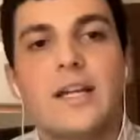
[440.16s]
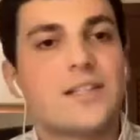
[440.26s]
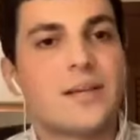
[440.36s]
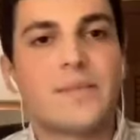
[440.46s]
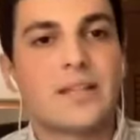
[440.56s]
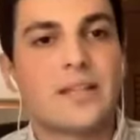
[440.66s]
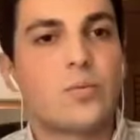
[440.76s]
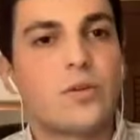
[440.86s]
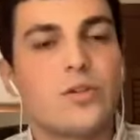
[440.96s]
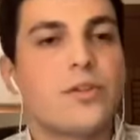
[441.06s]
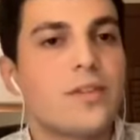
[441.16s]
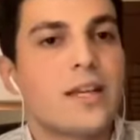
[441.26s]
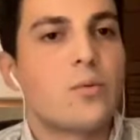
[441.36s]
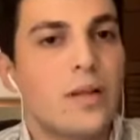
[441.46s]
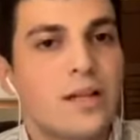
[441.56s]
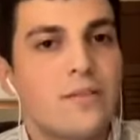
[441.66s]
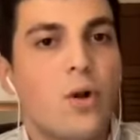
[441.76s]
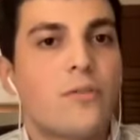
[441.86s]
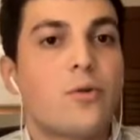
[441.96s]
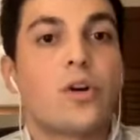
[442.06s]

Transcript: is it something that do you think will evolve,